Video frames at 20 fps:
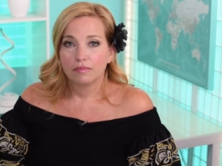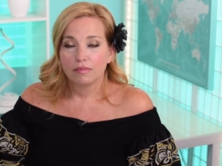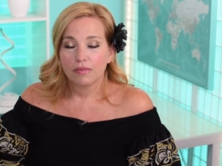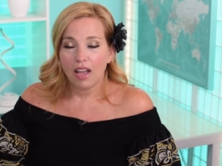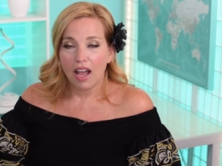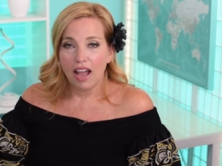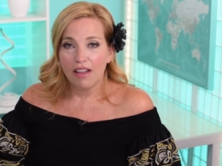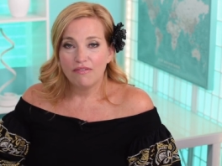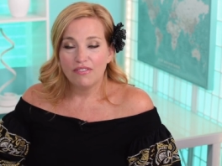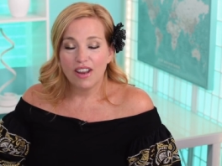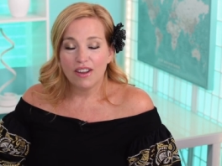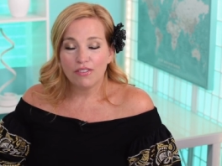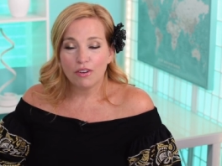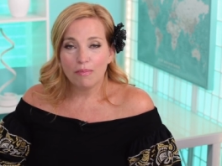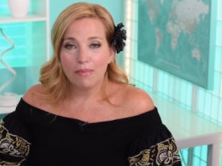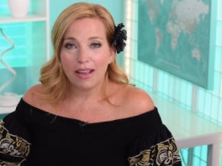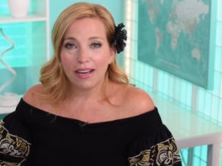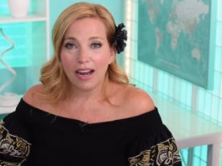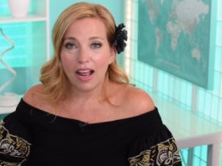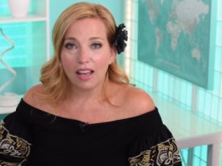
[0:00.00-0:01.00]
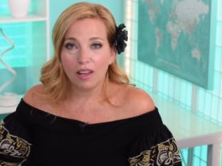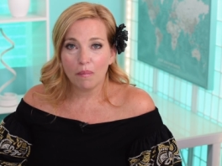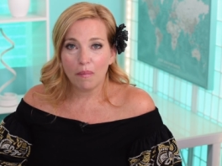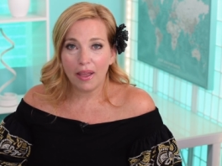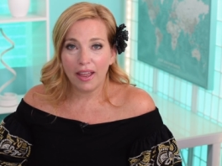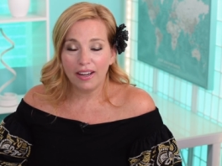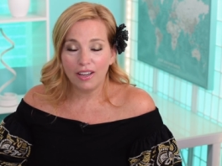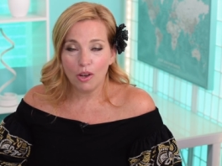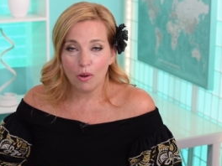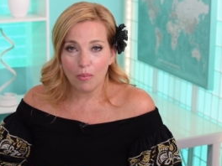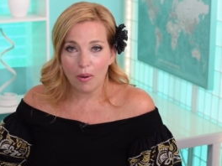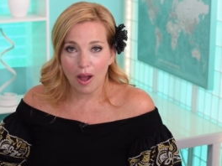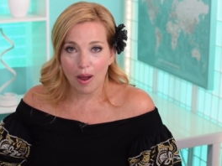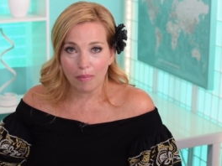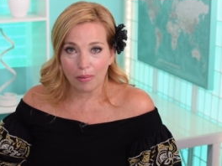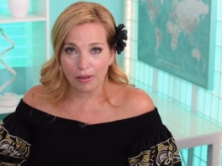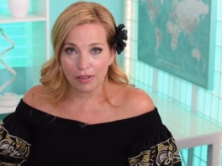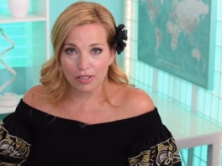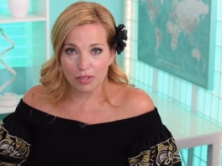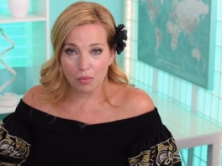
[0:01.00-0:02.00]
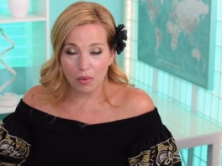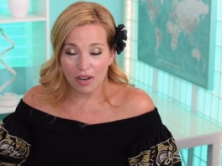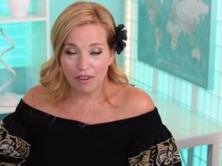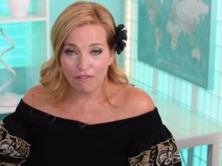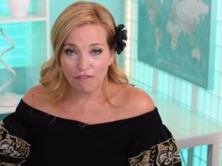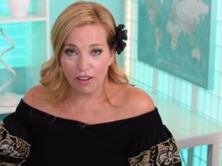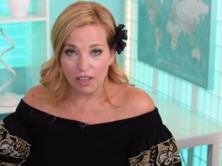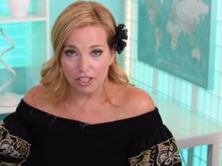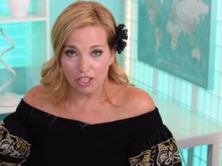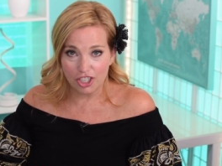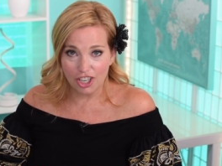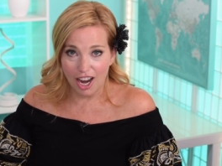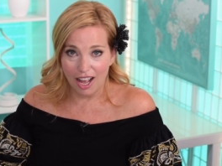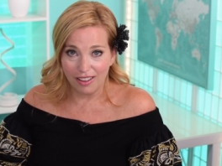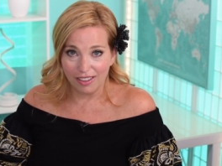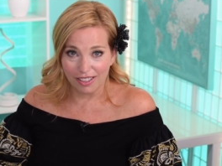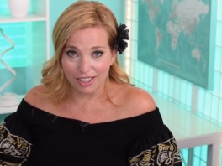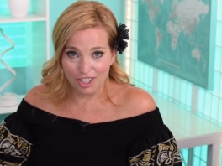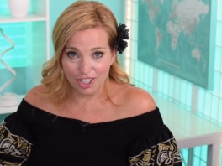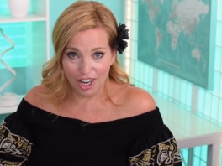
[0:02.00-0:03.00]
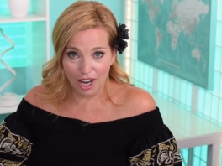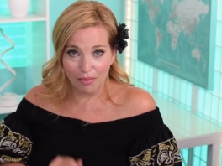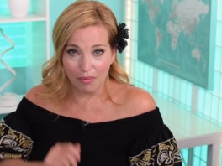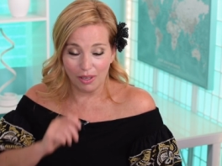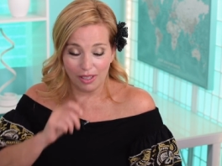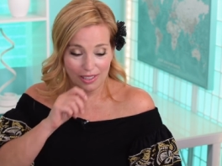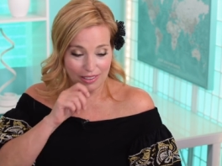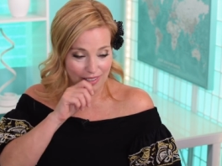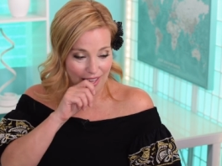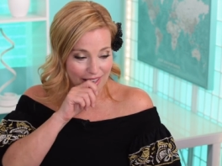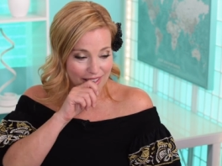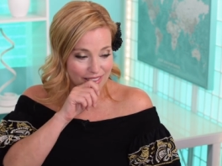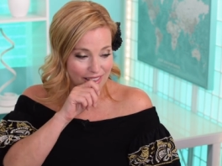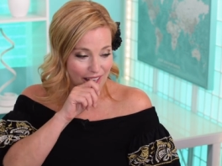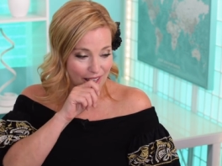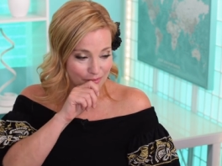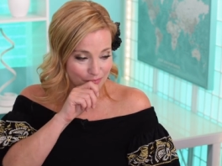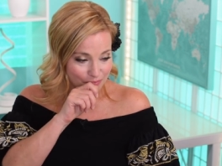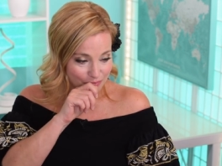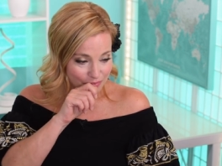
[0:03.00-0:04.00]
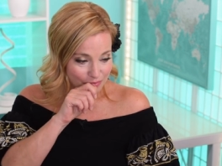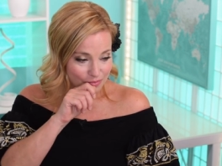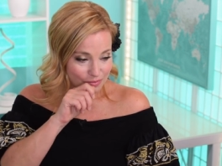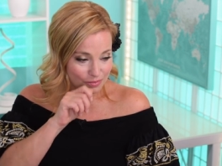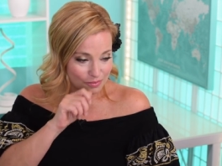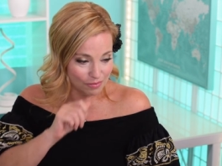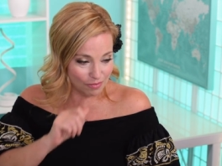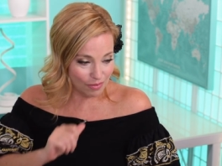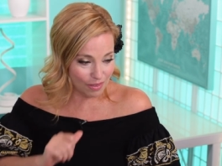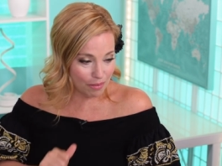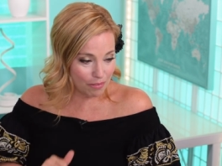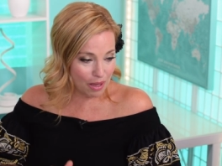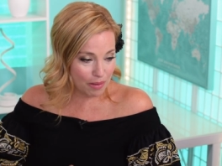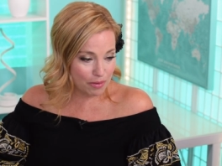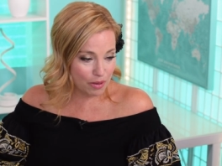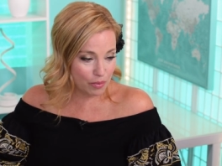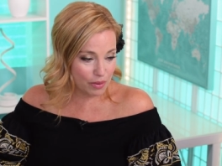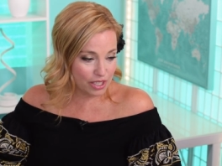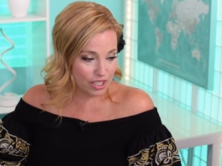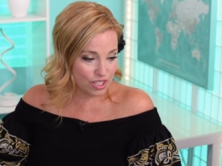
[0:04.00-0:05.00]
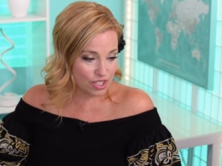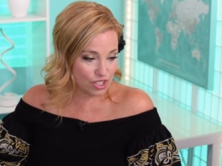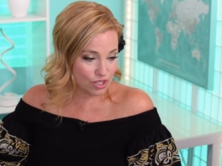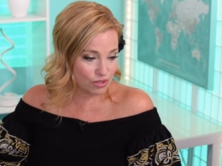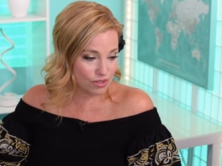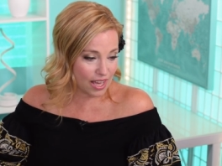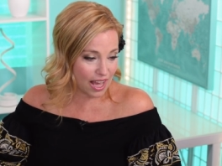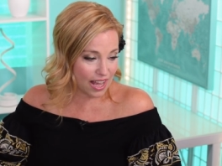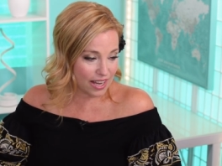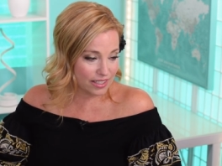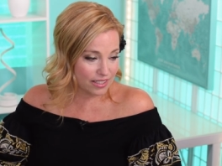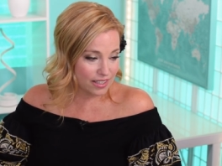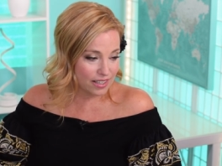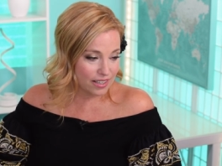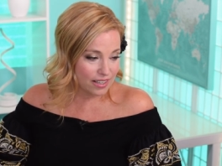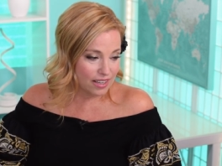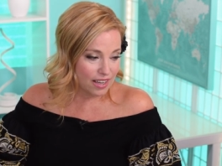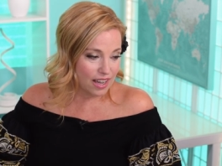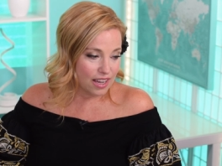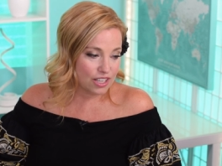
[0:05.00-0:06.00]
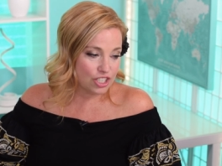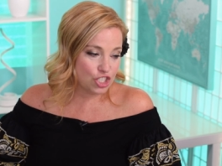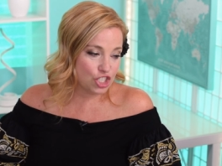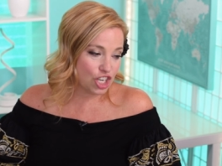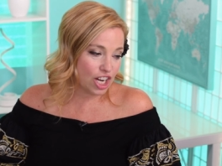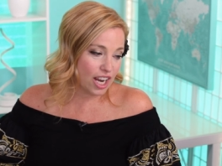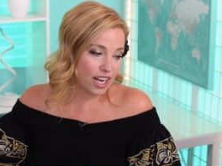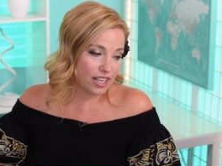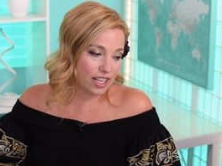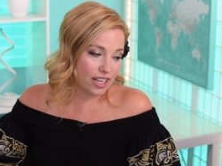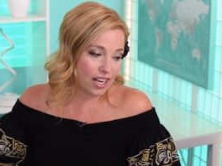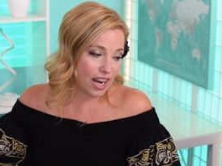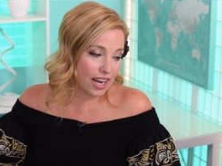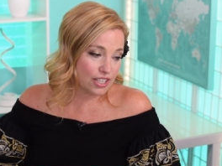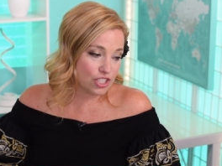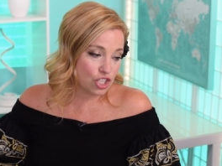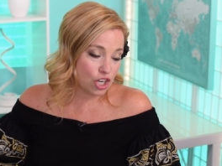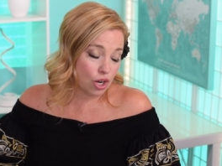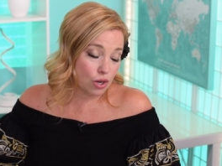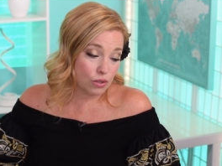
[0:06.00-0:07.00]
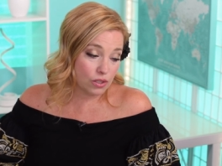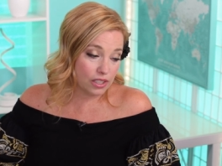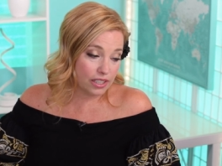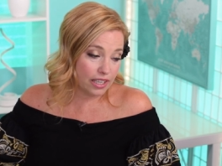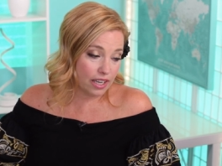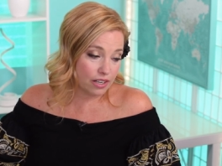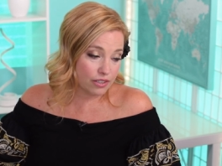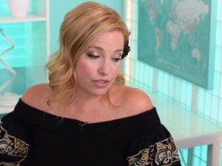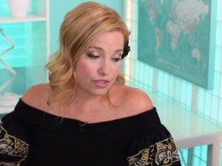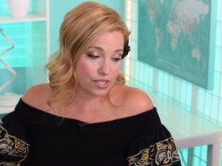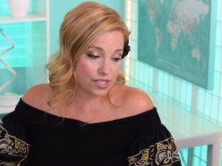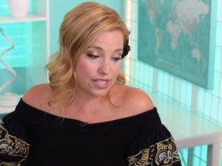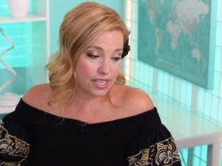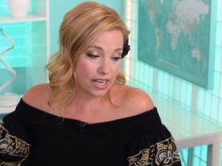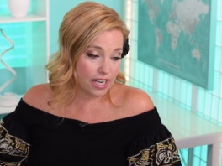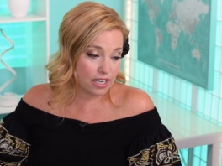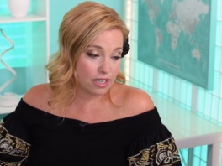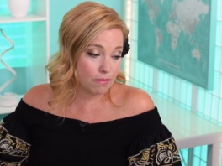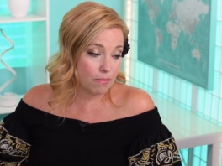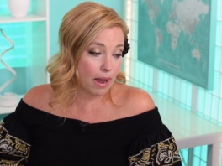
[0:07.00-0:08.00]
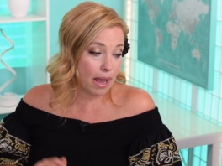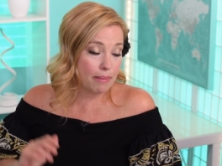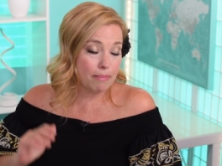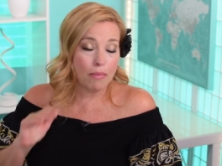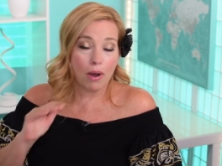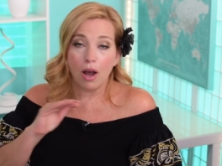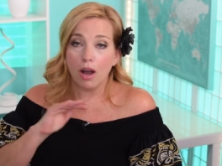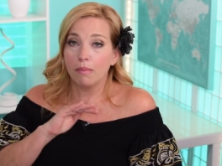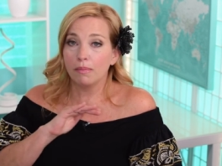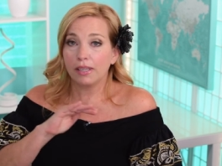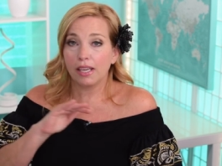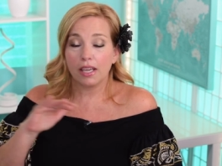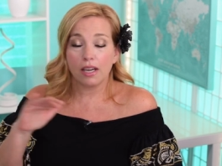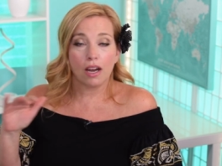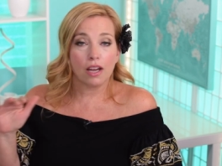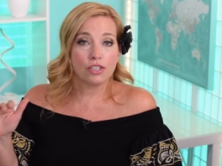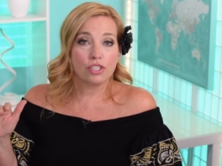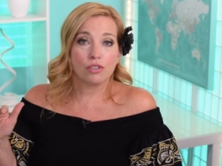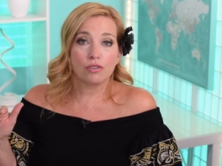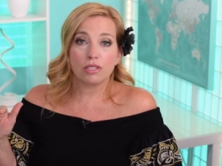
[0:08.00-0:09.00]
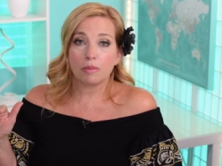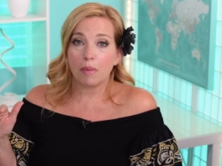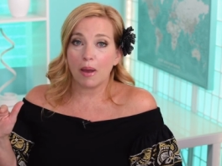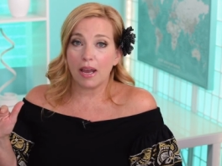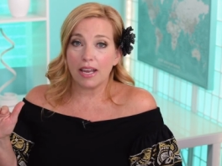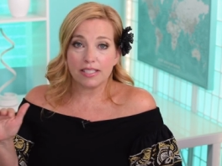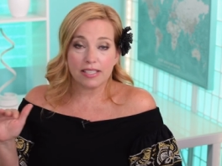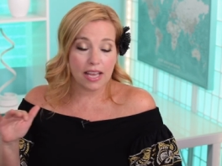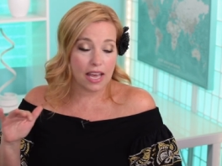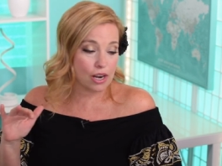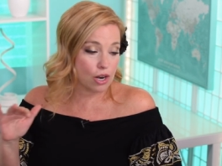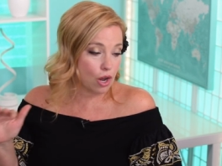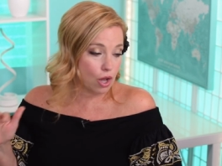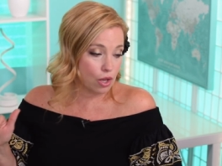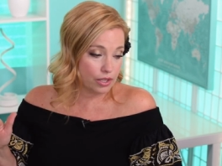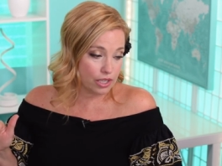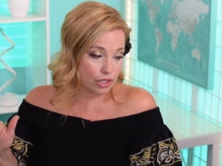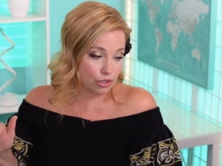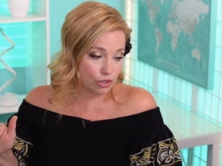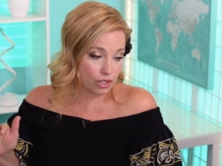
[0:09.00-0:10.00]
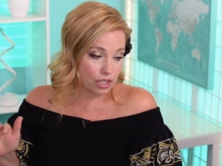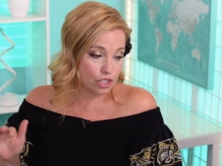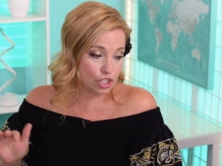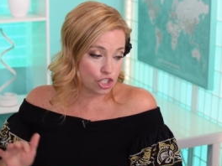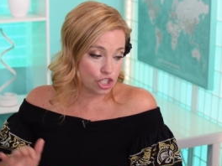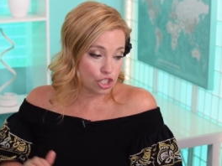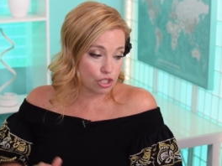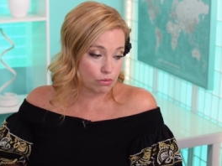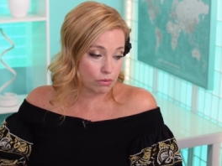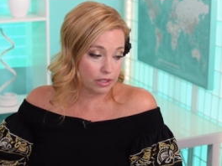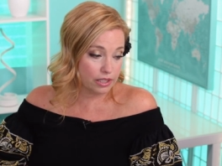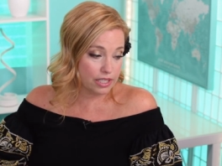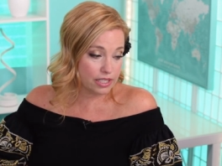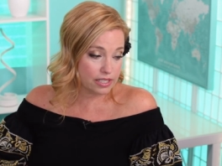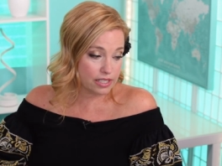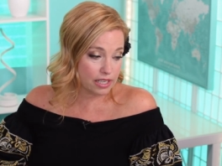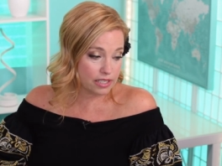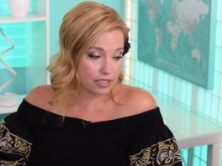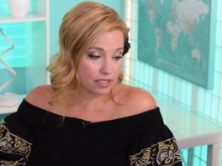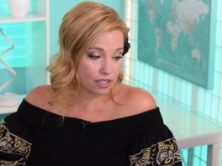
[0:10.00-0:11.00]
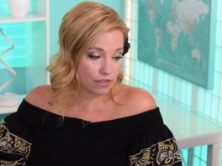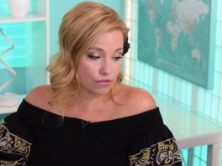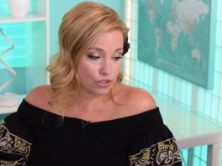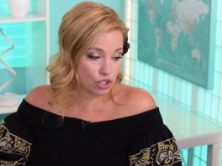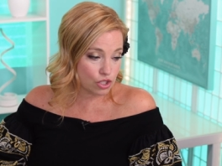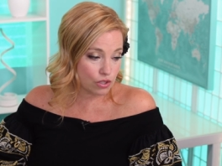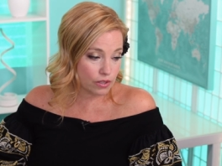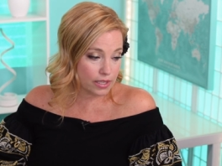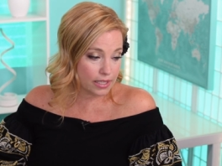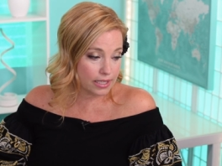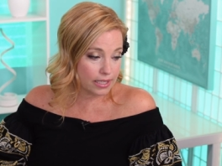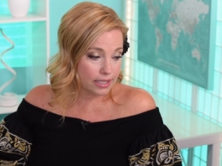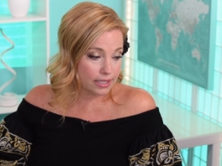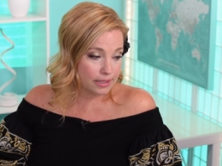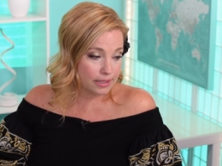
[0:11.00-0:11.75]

I've never made jalapeno poppers. What a fun challenge. I really like that. Maybe we could do that. Janet, I totally understand. My mom cannot do spice at all either. She's really sensitive to it.